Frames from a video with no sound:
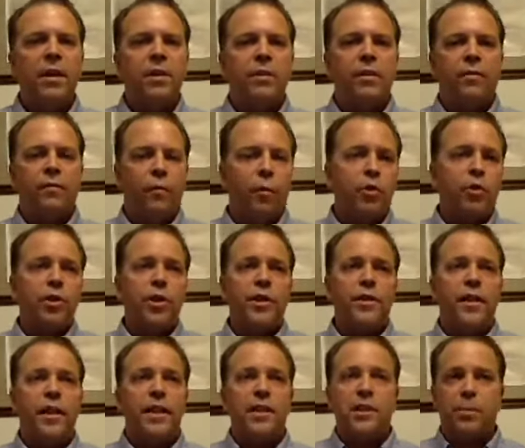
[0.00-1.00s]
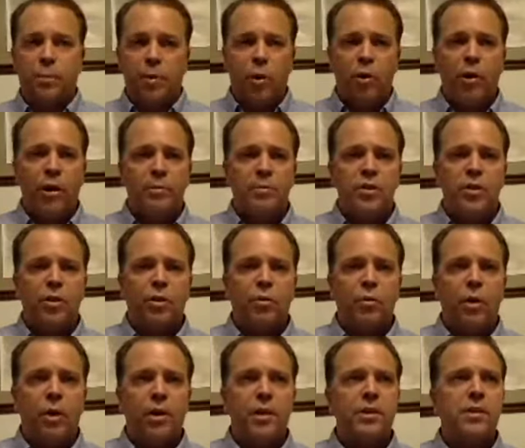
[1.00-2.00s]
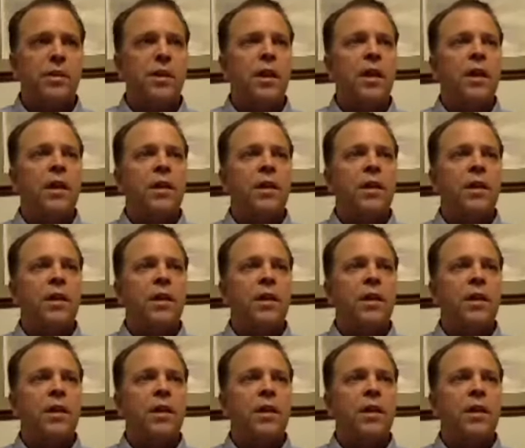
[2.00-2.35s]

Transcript: The fortunate thing is the program still works.